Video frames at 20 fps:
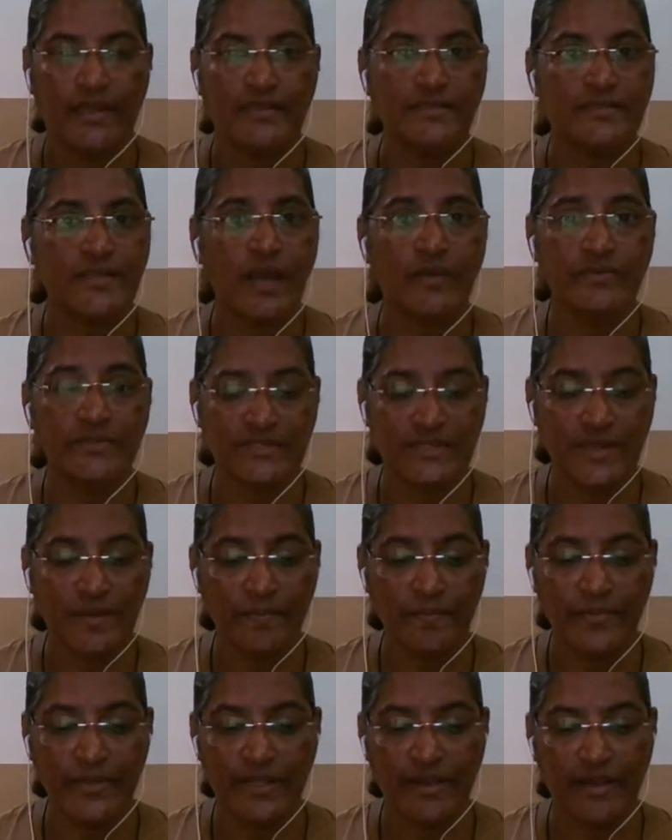Sounds
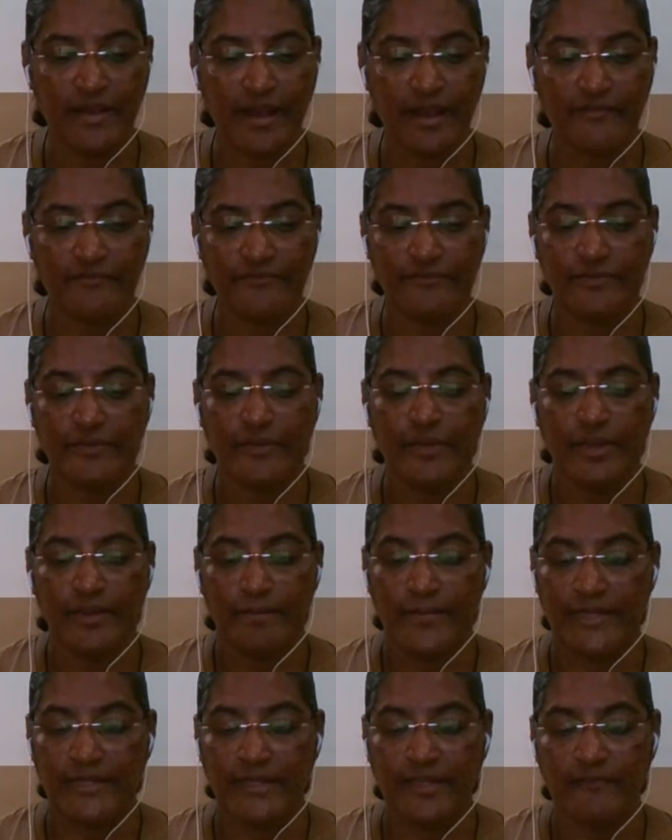simple enough,
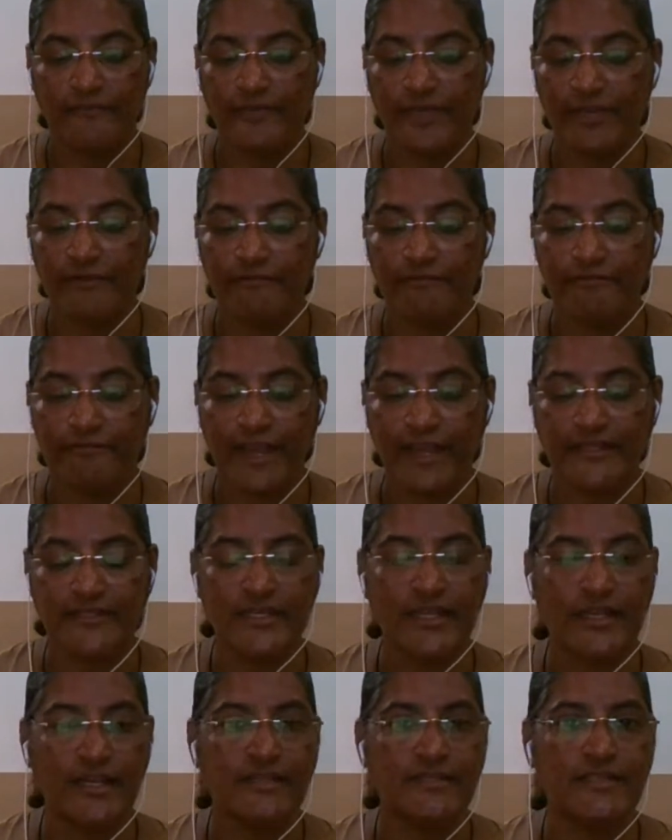but if we
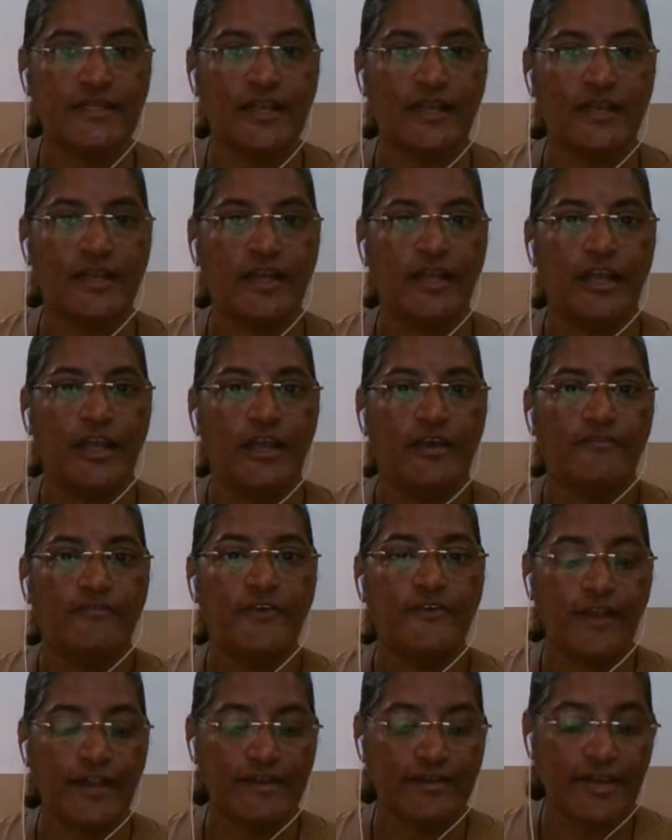reflect a little,
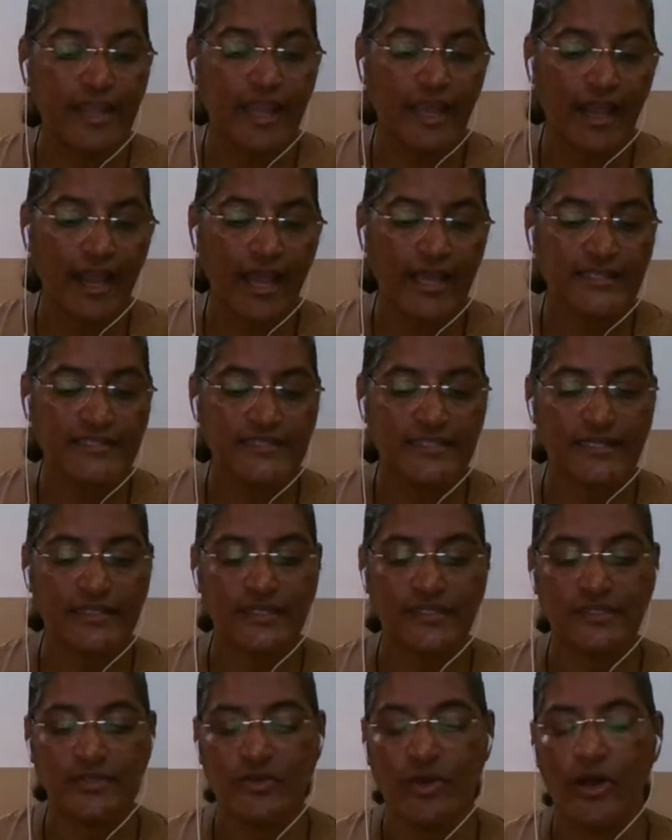we will realize
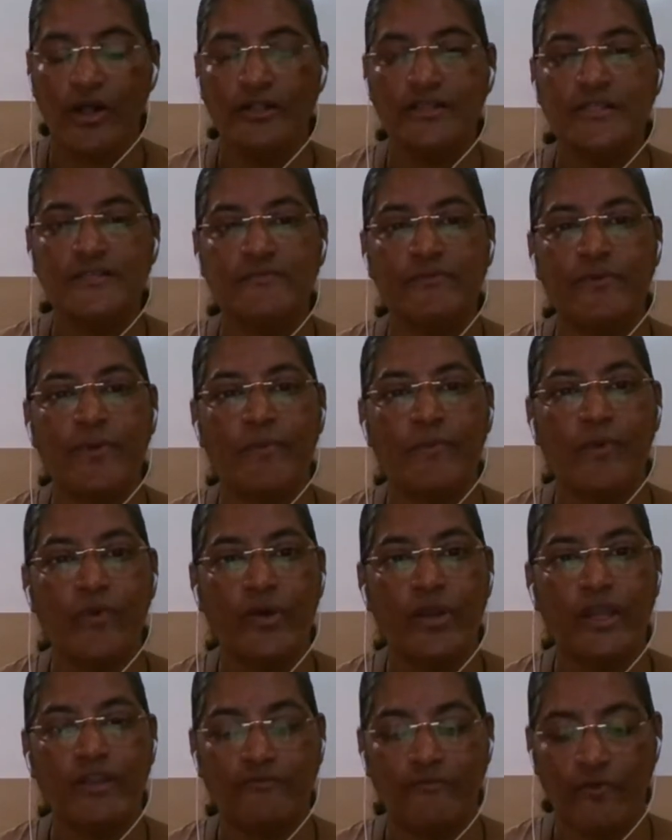that it calls for
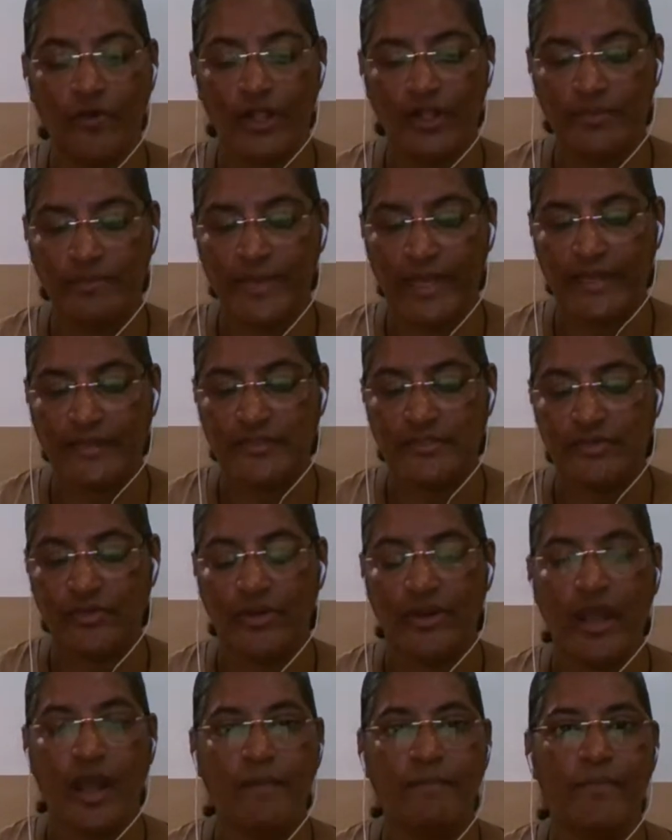more involvement
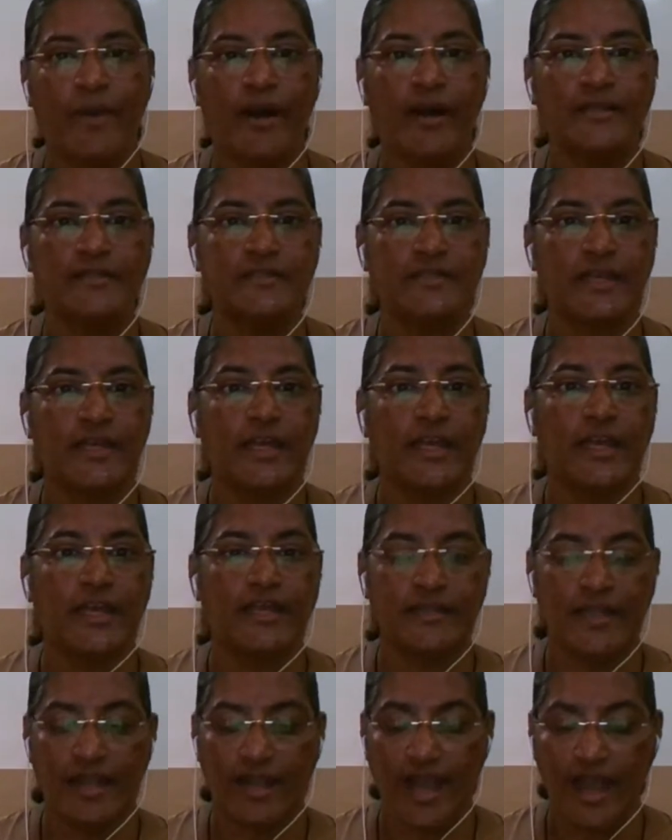on our part
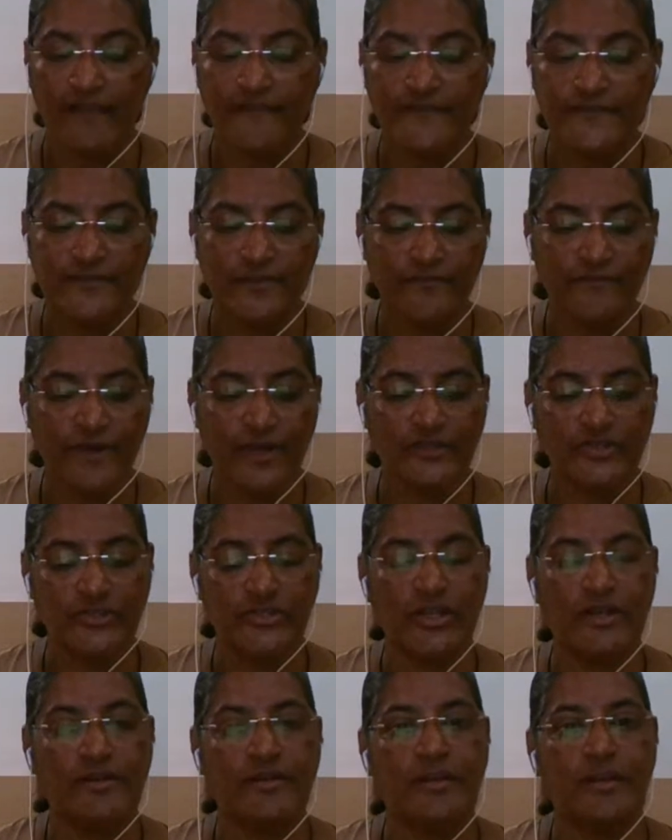in the lives of our
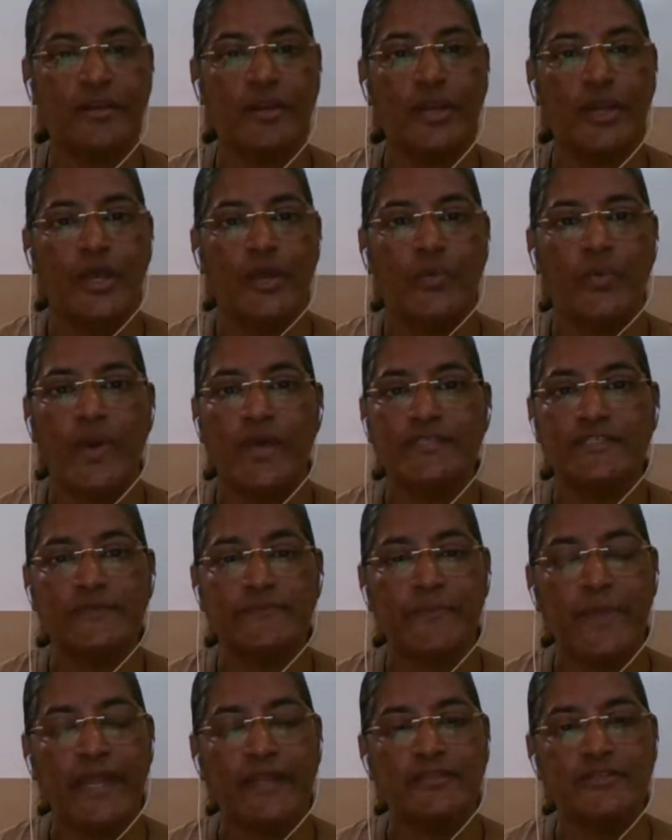children who have
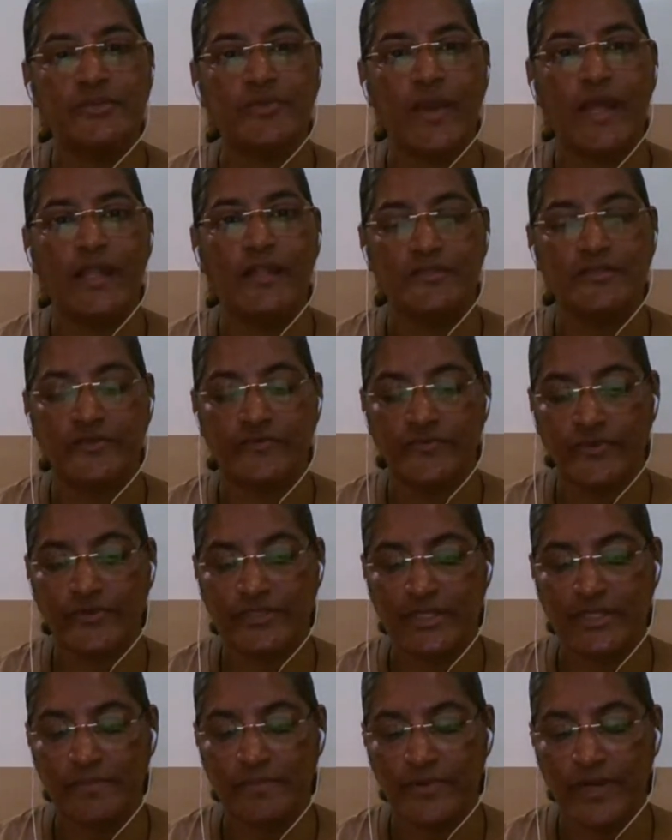spent 12 to
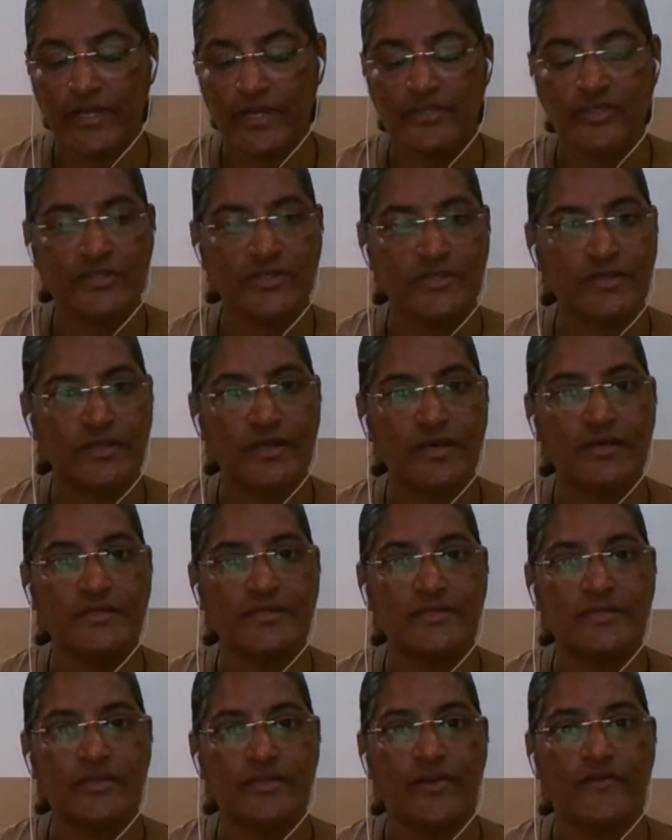14 precious
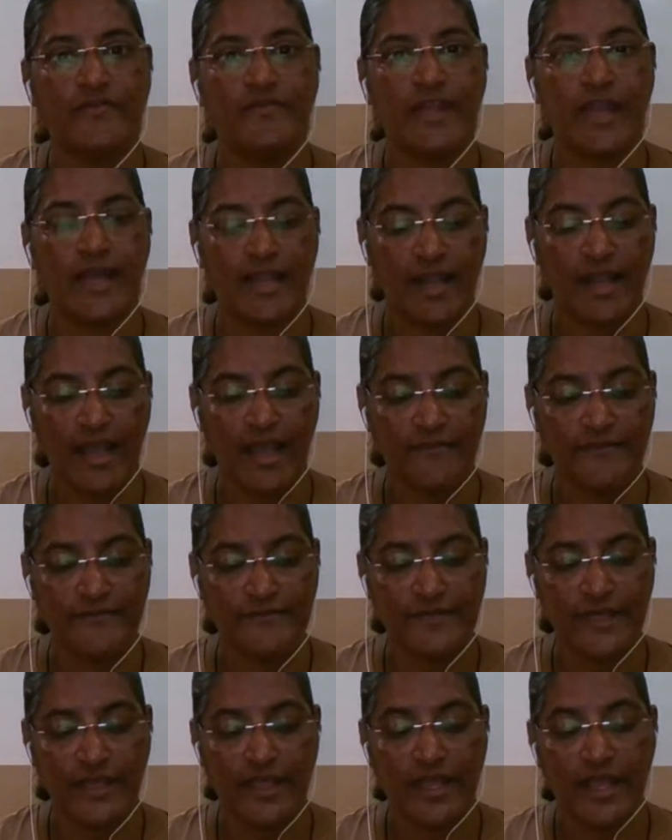years of their
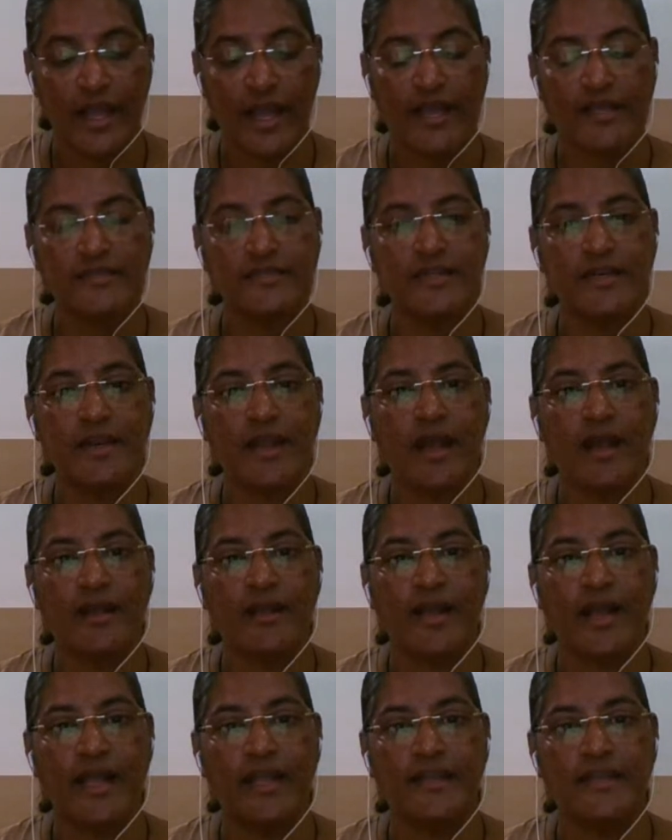lives under
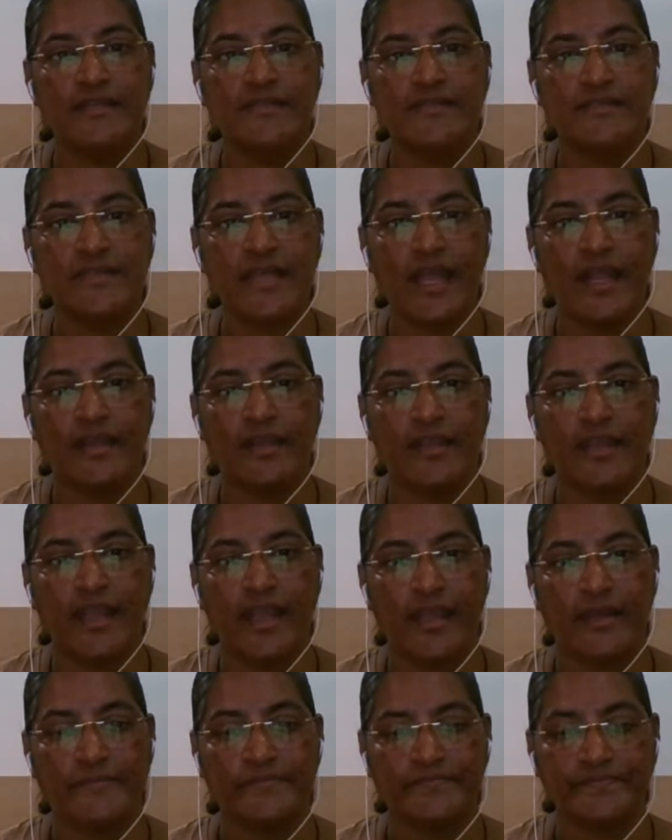our guidance and
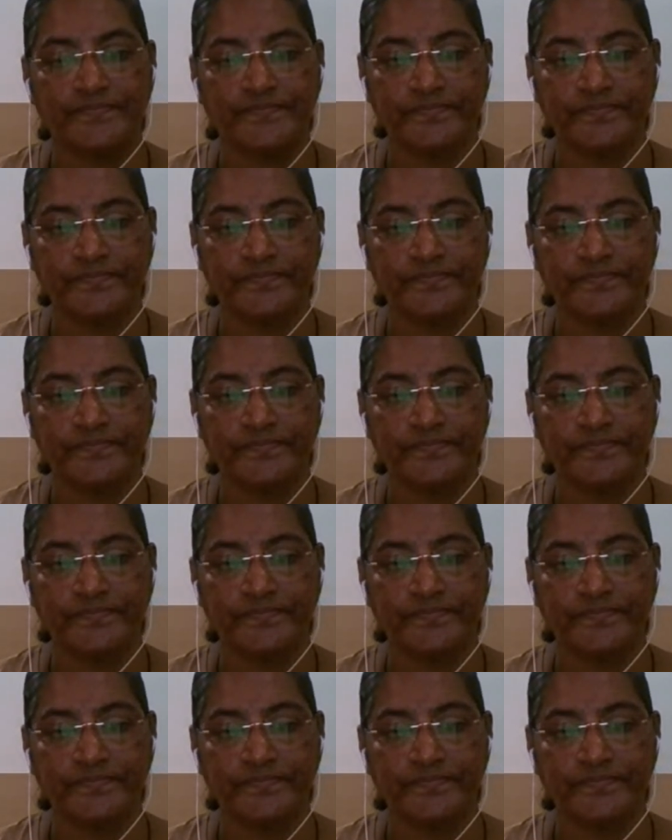care.